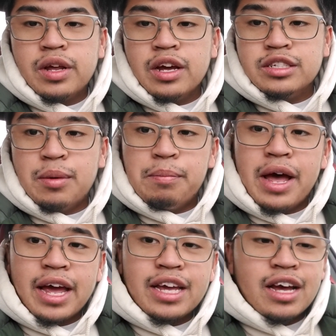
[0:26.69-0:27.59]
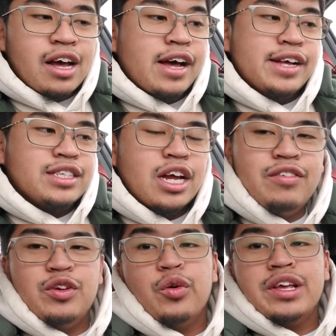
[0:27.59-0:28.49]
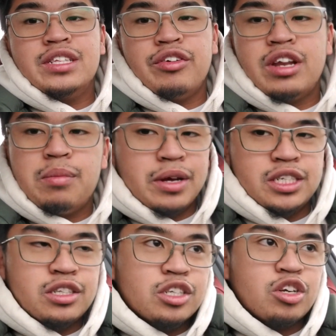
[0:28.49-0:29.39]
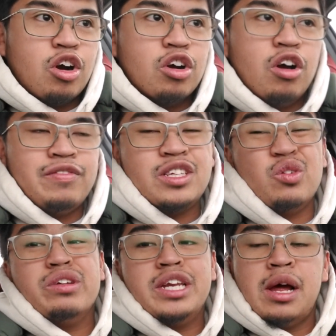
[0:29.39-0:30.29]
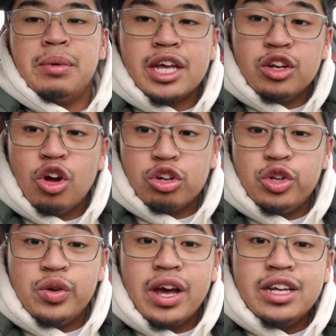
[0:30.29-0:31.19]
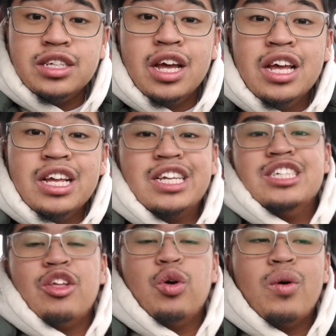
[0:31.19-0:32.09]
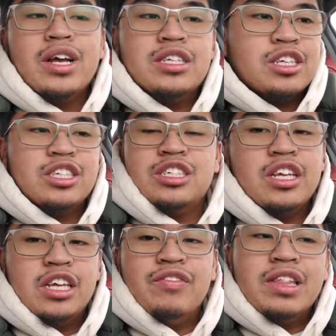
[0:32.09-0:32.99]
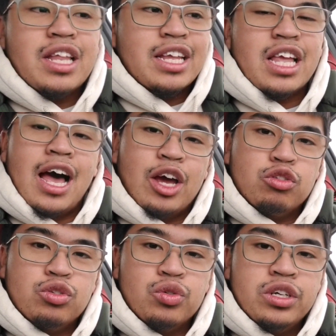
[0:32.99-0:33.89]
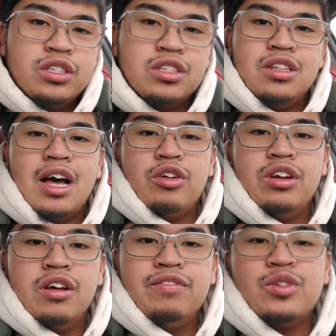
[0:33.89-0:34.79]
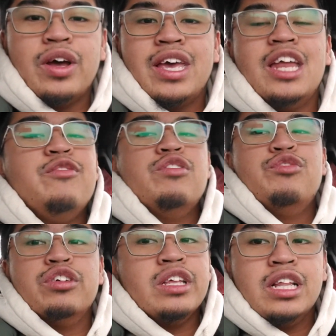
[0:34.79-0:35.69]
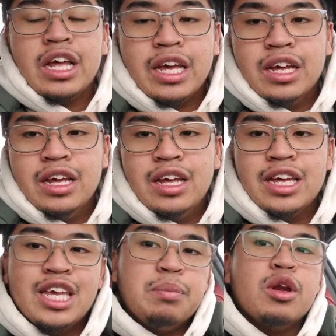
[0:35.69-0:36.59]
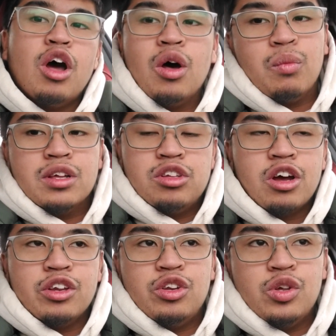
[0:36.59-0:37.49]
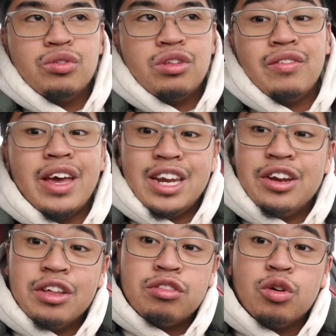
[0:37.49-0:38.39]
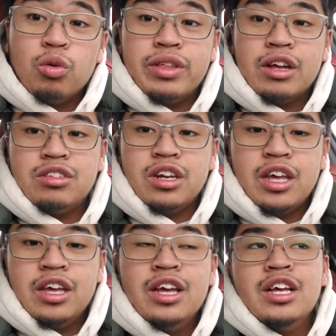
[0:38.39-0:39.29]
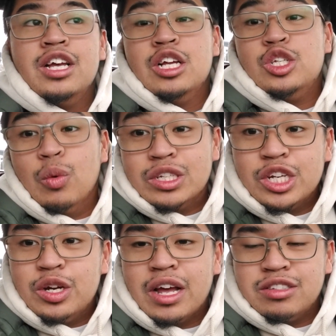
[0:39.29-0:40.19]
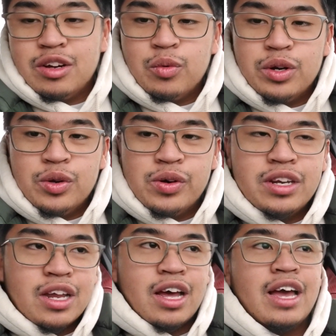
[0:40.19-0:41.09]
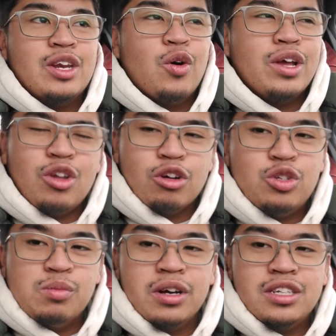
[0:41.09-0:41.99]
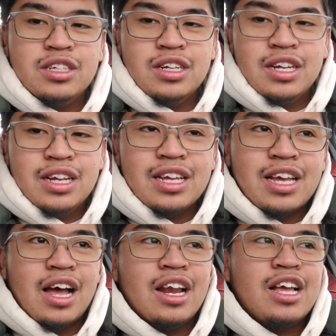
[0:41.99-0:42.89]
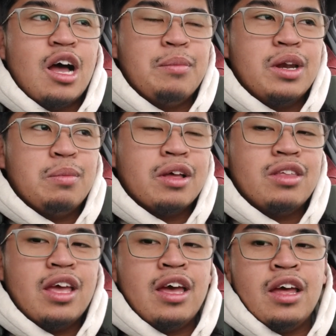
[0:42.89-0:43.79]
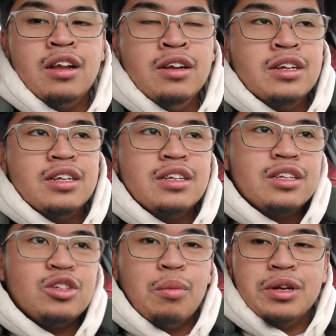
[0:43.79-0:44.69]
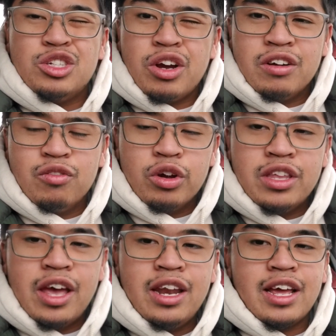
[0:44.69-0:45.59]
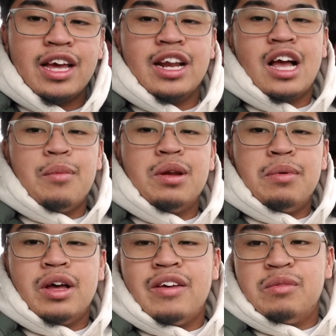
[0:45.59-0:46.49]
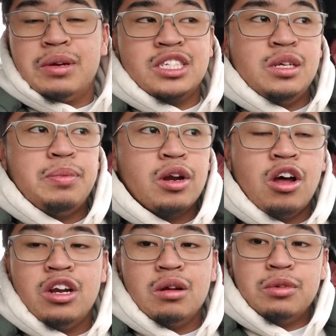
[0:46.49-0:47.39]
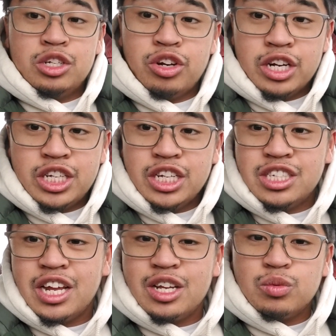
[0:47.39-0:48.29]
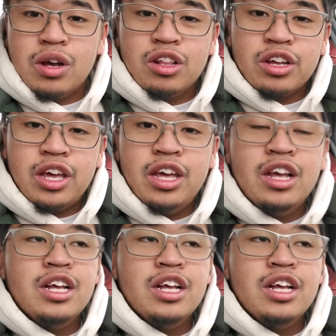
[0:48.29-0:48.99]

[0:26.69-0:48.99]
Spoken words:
Guys, I'm back. It's kind of annoying because every time I shut this car off, it's the only time I can talk to you guys. Because otherwise, even like the idle noise is loud enough, so I can't even really like keep it on while talking to you and stuff. And it is cold out today. So what's good? How's everyone doing? I know I talk too much. Got a comment about that, so I'm gonna try to avoid that. I got a comment about having my seatbelt on. I'm gonna try to change that as well. Okay.